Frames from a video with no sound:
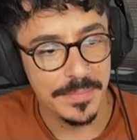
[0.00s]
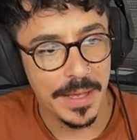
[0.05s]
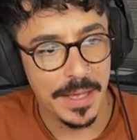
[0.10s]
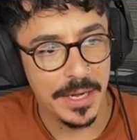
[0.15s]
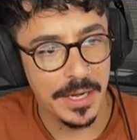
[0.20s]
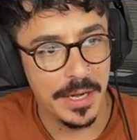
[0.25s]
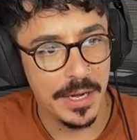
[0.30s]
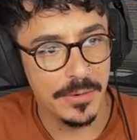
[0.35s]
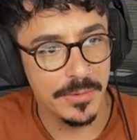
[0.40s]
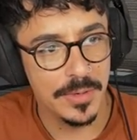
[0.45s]
And
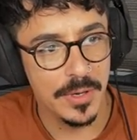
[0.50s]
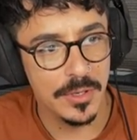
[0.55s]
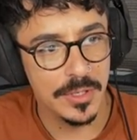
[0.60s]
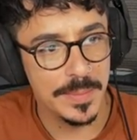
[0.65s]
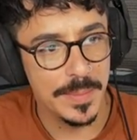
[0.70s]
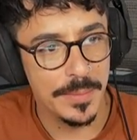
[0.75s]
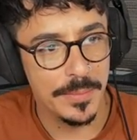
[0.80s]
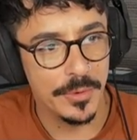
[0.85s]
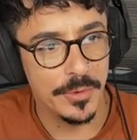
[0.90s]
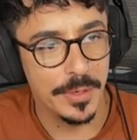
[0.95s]
I know lots
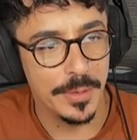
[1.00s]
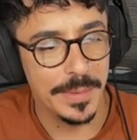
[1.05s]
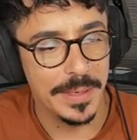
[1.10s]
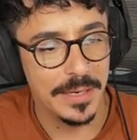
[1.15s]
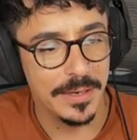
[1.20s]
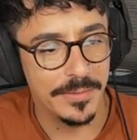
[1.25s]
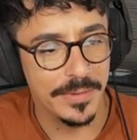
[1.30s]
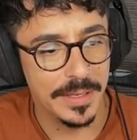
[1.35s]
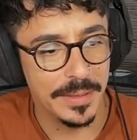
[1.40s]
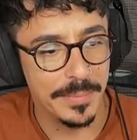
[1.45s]
of people are going to be
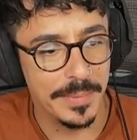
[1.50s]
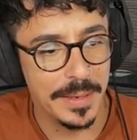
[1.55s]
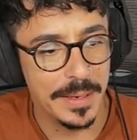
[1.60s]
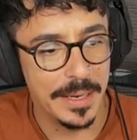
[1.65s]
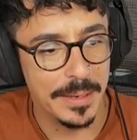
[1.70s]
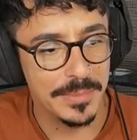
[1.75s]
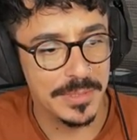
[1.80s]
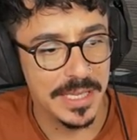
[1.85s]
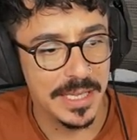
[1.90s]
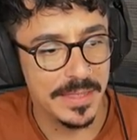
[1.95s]
loving being
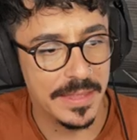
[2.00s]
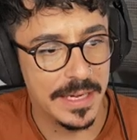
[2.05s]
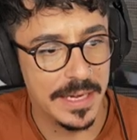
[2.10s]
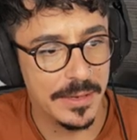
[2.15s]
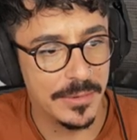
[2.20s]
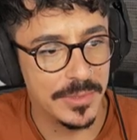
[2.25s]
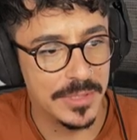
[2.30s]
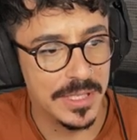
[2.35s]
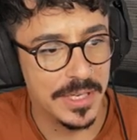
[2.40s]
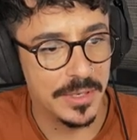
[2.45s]
able to get their
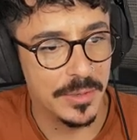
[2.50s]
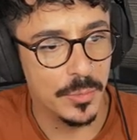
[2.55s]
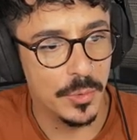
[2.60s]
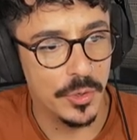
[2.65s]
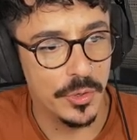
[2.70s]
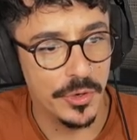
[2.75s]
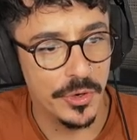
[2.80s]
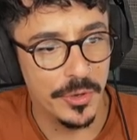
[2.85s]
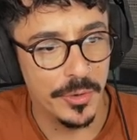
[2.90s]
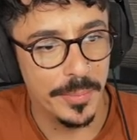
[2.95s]
nails done and
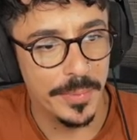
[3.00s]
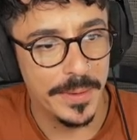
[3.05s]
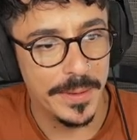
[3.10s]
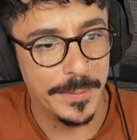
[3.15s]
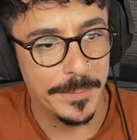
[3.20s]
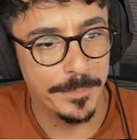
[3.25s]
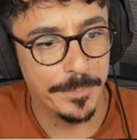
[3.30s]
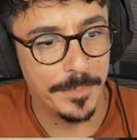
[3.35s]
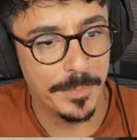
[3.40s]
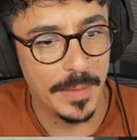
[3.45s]
whatnot,
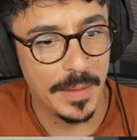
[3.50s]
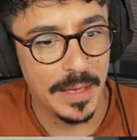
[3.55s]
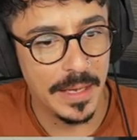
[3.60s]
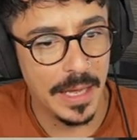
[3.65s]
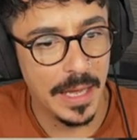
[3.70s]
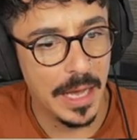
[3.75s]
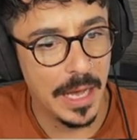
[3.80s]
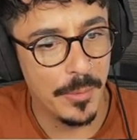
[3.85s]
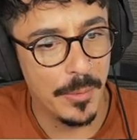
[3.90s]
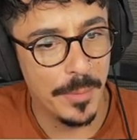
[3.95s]
but
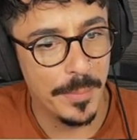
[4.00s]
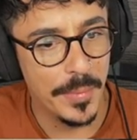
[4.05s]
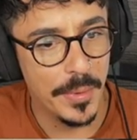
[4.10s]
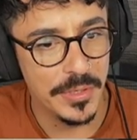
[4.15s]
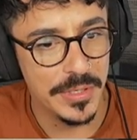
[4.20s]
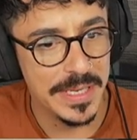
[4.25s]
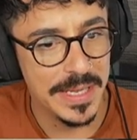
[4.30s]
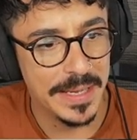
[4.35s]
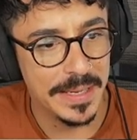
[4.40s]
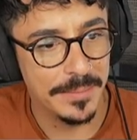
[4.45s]
I want
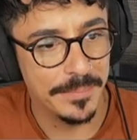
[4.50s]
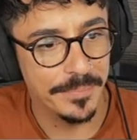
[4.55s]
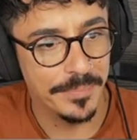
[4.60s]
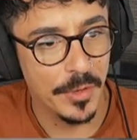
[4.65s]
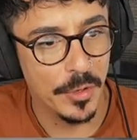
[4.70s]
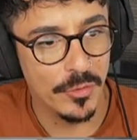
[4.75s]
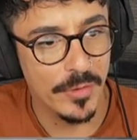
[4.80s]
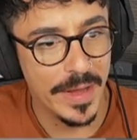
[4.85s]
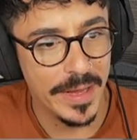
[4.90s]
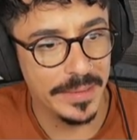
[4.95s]
body hair,
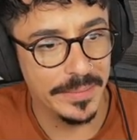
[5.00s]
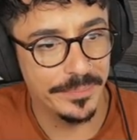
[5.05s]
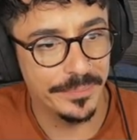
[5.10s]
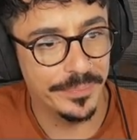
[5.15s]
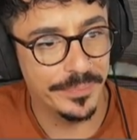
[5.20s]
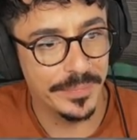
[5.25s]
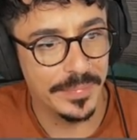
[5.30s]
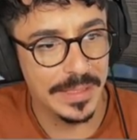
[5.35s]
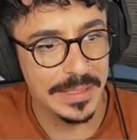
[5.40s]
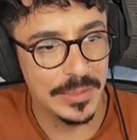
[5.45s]
all right?
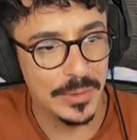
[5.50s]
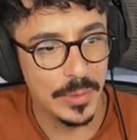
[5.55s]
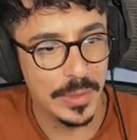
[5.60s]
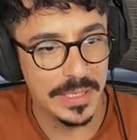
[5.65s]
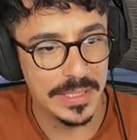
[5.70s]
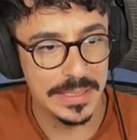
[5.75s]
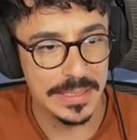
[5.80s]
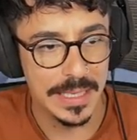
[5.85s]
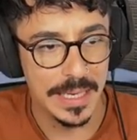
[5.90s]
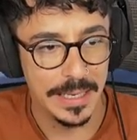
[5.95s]
That's all I
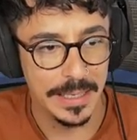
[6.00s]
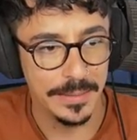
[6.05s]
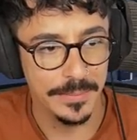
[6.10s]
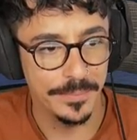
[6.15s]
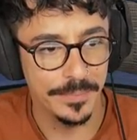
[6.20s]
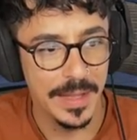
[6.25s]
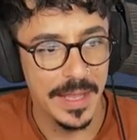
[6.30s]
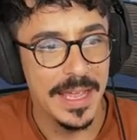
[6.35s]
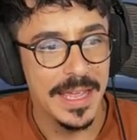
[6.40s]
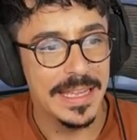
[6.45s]
can say.
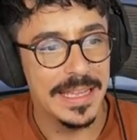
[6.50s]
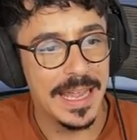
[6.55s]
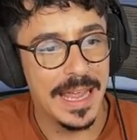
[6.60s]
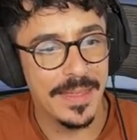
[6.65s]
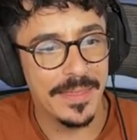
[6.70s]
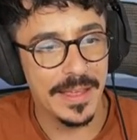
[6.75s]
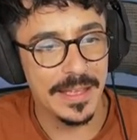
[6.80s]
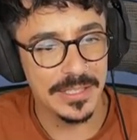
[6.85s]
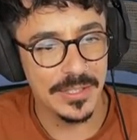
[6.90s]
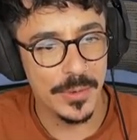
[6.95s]
Yeah,
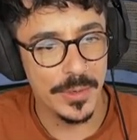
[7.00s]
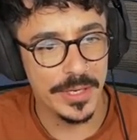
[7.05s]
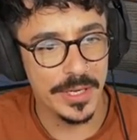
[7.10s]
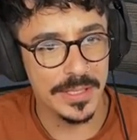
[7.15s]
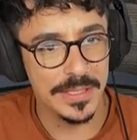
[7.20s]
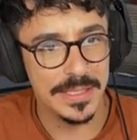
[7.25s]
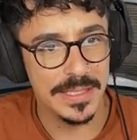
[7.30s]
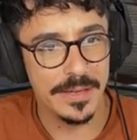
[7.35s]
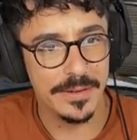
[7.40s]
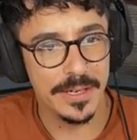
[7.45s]
that's quite
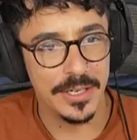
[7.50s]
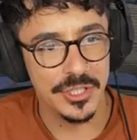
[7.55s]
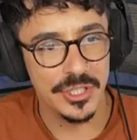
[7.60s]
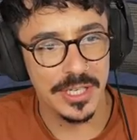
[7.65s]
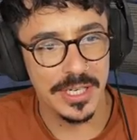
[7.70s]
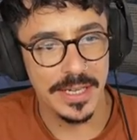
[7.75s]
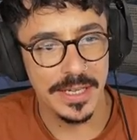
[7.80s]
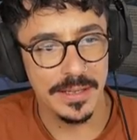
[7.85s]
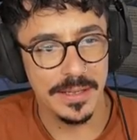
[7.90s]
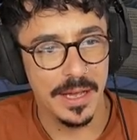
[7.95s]
nice there,
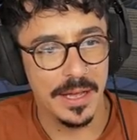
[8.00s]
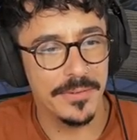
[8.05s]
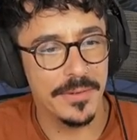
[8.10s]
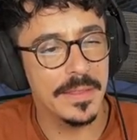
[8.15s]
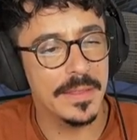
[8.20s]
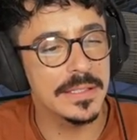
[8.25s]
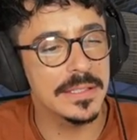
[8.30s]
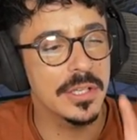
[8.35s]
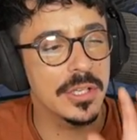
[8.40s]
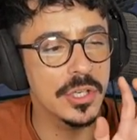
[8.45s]
actually. I
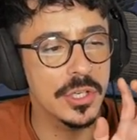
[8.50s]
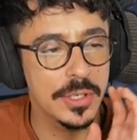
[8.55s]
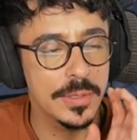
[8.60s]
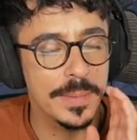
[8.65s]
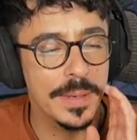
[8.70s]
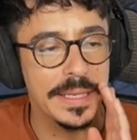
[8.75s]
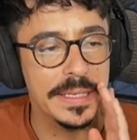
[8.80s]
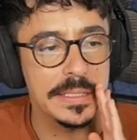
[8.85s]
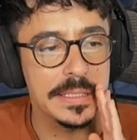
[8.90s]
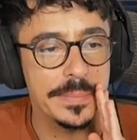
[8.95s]
think that's a good
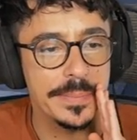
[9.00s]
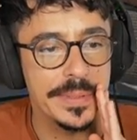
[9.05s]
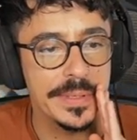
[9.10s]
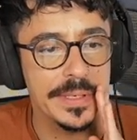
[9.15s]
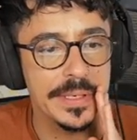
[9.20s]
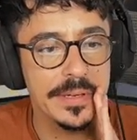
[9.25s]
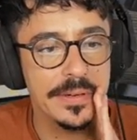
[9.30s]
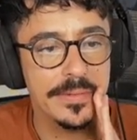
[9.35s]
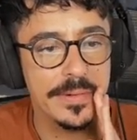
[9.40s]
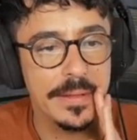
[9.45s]
place to put
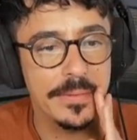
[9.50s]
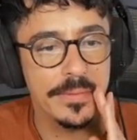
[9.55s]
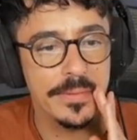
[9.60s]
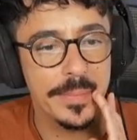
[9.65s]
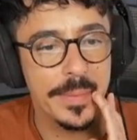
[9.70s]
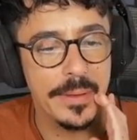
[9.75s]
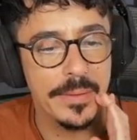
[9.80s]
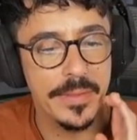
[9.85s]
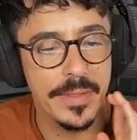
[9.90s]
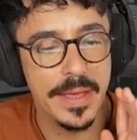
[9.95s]
it around
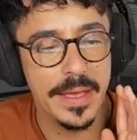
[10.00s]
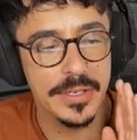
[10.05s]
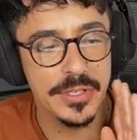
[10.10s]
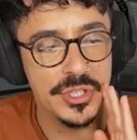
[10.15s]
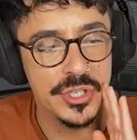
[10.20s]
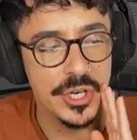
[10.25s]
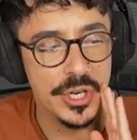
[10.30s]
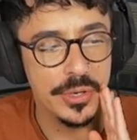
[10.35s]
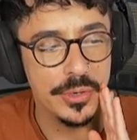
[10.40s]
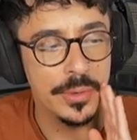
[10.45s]
about there,
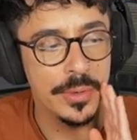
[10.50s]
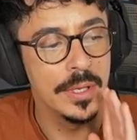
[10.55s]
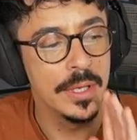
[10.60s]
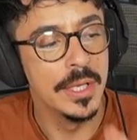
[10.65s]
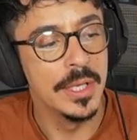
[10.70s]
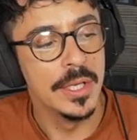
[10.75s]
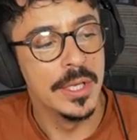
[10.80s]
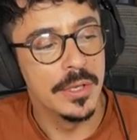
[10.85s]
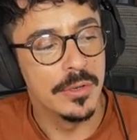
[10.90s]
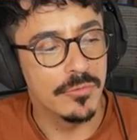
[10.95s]
too.
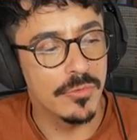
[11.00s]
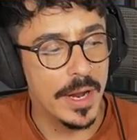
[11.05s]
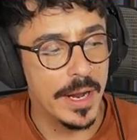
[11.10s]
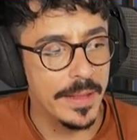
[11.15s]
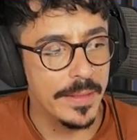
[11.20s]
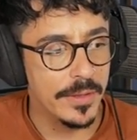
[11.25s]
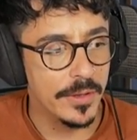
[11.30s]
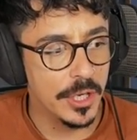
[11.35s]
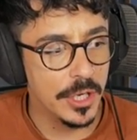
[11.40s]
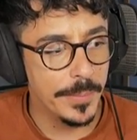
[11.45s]

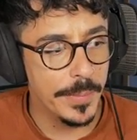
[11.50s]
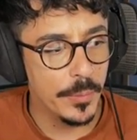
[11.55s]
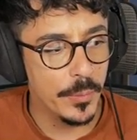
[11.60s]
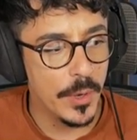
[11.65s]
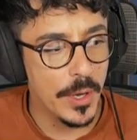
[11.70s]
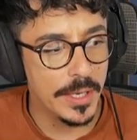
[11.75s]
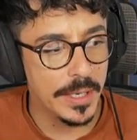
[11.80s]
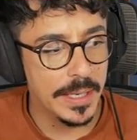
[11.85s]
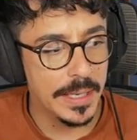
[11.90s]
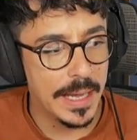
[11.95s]
Right, they're going to be
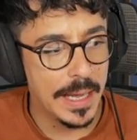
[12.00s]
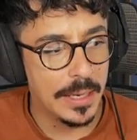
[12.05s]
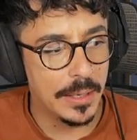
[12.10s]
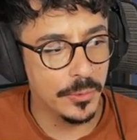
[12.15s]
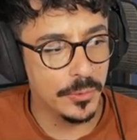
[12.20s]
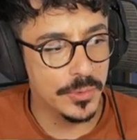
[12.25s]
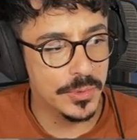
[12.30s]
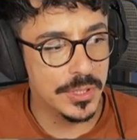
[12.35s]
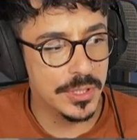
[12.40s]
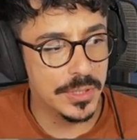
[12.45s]
working
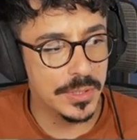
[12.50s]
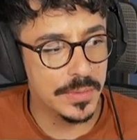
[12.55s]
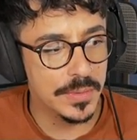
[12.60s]
out.